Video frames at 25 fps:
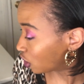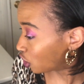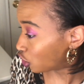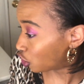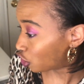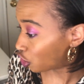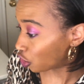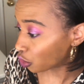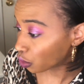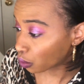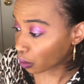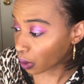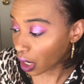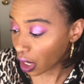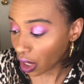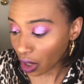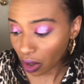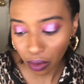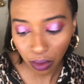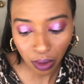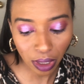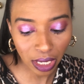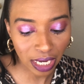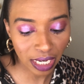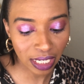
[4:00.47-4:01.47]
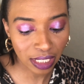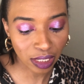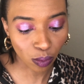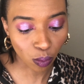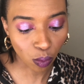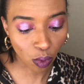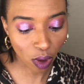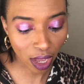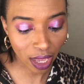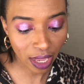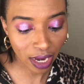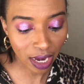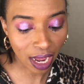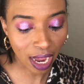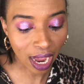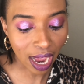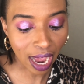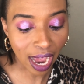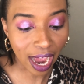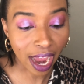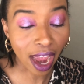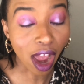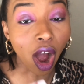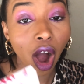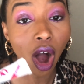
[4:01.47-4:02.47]
Duo is what
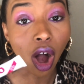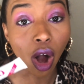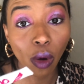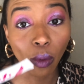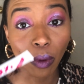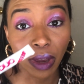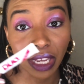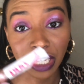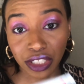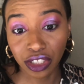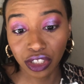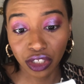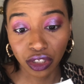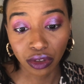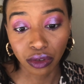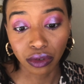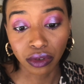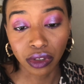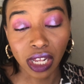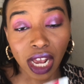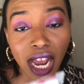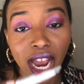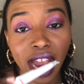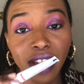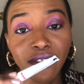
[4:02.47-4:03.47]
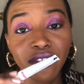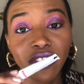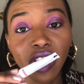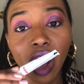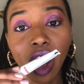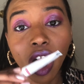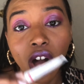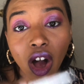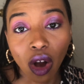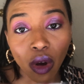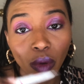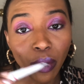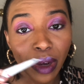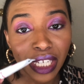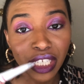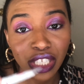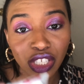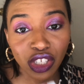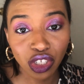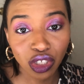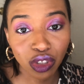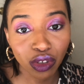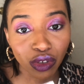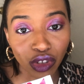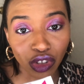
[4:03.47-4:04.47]
I always use. I've always
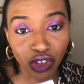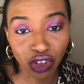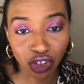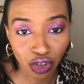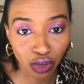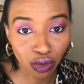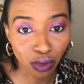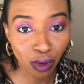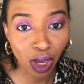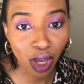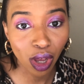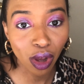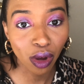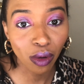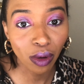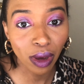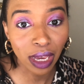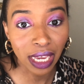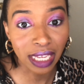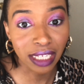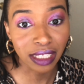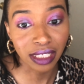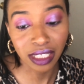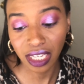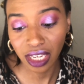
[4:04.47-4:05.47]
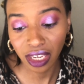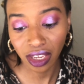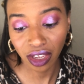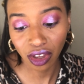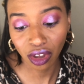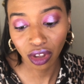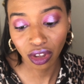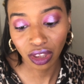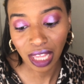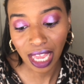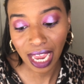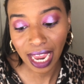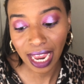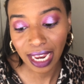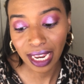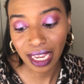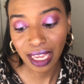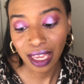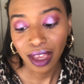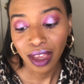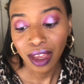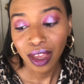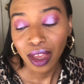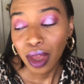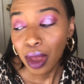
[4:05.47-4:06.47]
used Duo until
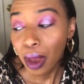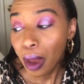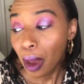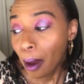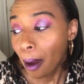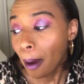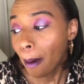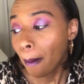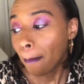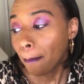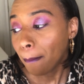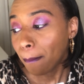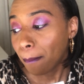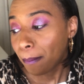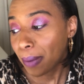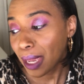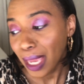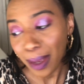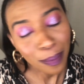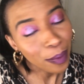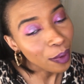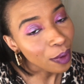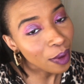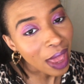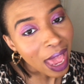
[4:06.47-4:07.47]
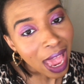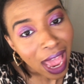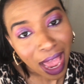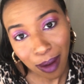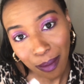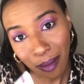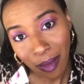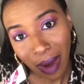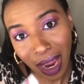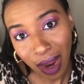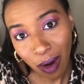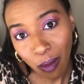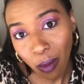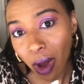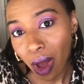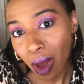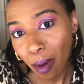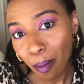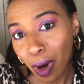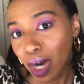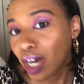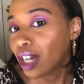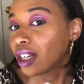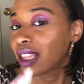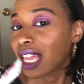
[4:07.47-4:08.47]
like people at my
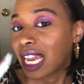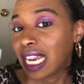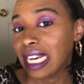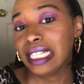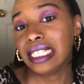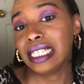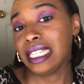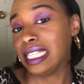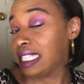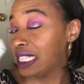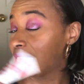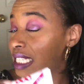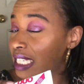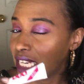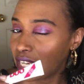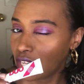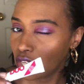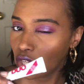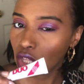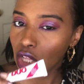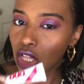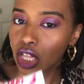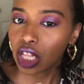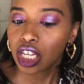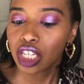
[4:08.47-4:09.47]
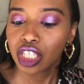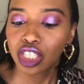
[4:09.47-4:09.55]
Walmart like to steal,